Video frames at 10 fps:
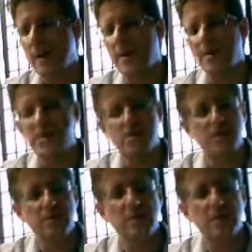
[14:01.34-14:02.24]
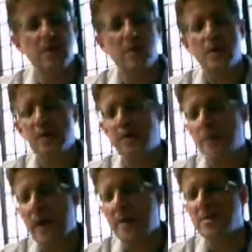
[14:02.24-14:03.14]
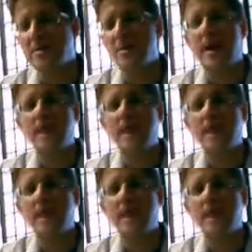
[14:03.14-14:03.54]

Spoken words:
on 2, back to 9